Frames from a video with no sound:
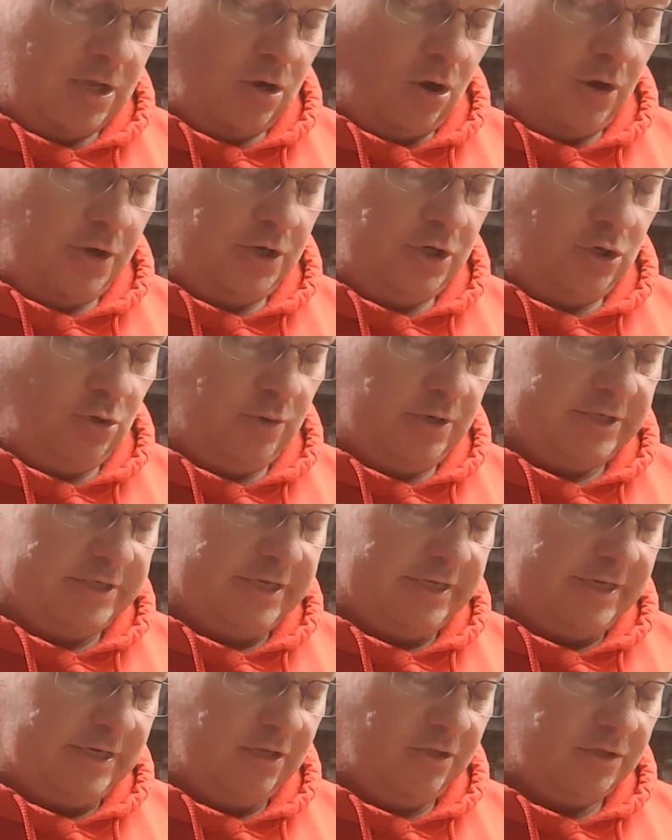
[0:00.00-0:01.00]
all you're doing is
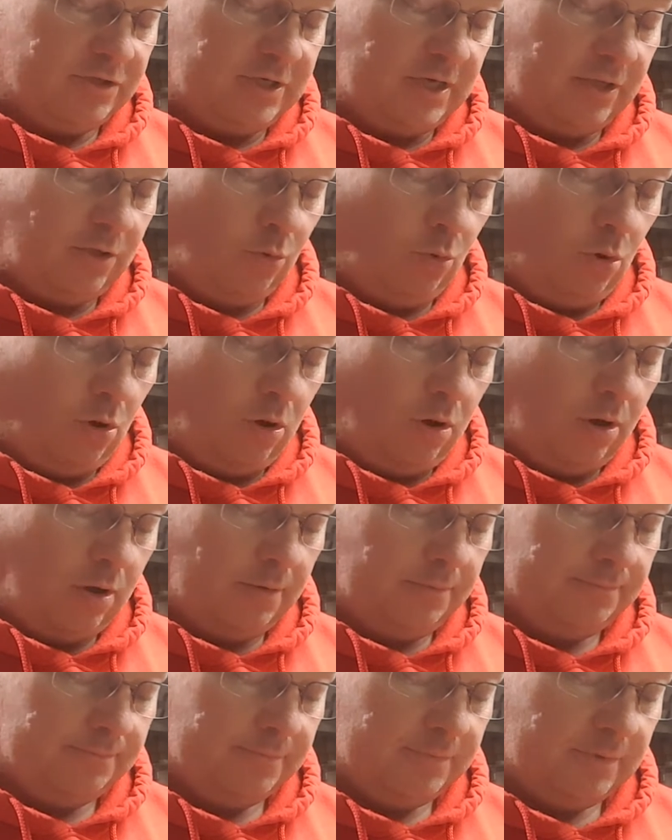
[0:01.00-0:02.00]
hitting the other side of the
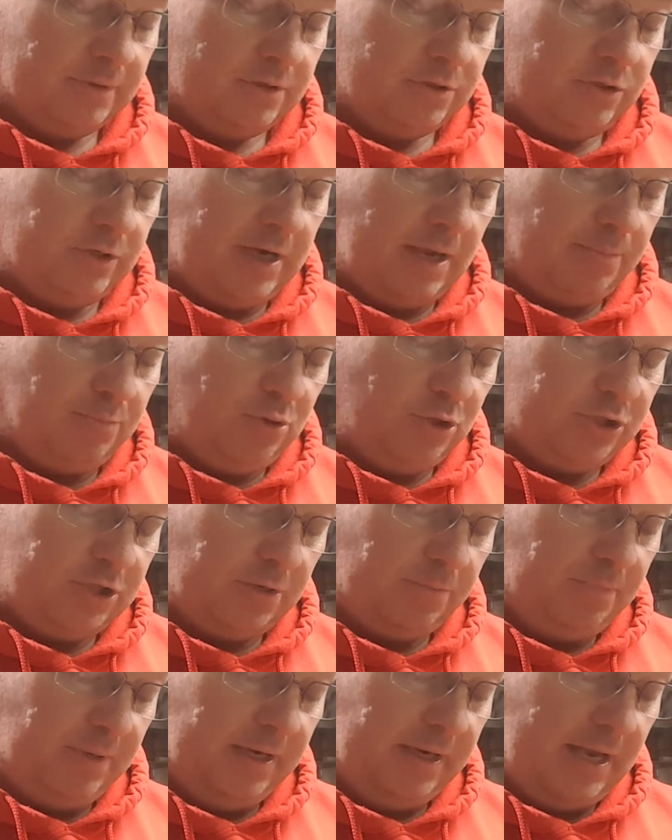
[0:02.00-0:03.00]
wall. So you're not pushing the
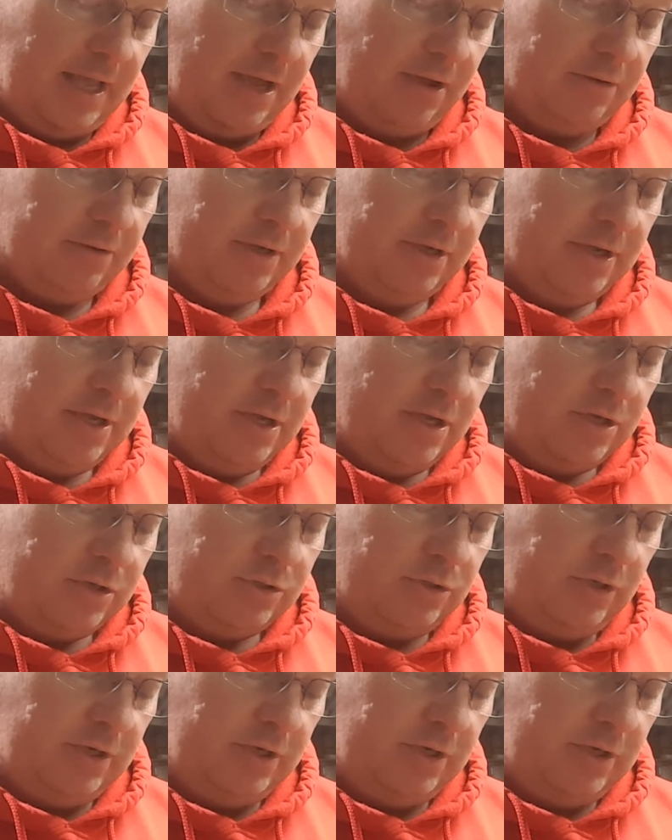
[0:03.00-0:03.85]
pin out. So